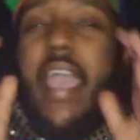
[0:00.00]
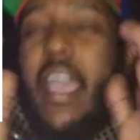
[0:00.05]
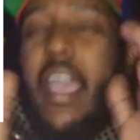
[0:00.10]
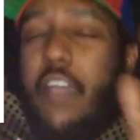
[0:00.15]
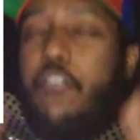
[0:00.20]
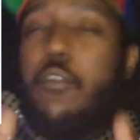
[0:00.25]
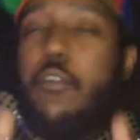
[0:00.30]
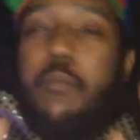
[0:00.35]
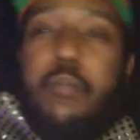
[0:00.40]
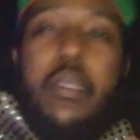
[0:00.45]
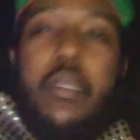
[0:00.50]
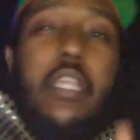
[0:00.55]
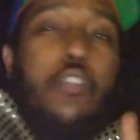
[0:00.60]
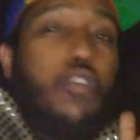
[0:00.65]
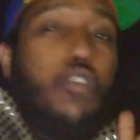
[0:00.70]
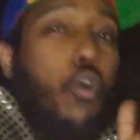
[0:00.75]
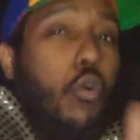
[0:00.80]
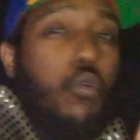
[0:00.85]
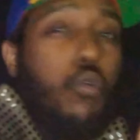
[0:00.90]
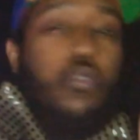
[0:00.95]
ever be
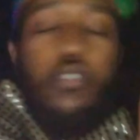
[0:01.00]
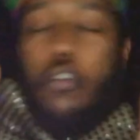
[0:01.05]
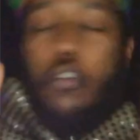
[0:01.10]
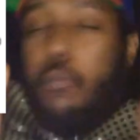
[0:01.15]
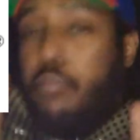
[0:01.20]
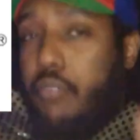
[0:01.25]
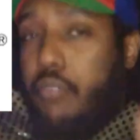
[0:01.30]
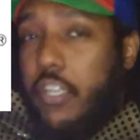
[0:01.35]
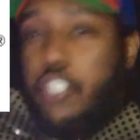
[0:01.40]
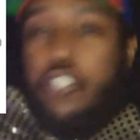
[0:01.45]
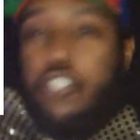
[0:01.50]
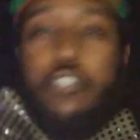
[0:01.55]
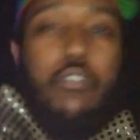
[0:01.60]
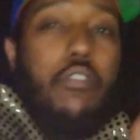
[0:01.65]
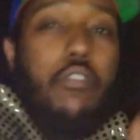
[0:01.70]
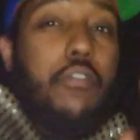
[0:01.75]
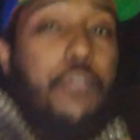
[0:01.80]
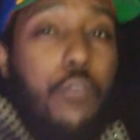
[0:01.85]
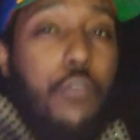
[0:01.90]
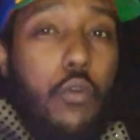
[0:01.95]
told or pressured
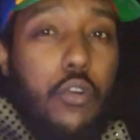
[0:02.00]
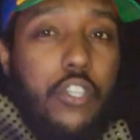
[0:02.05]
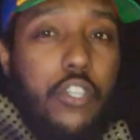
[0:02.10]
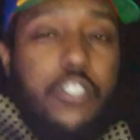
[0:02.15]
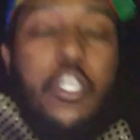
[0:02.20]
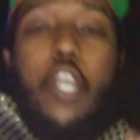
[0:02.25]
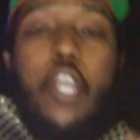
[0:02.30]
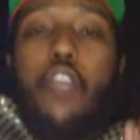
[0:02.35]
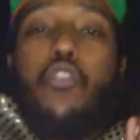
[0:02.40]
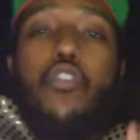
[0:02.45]
or forced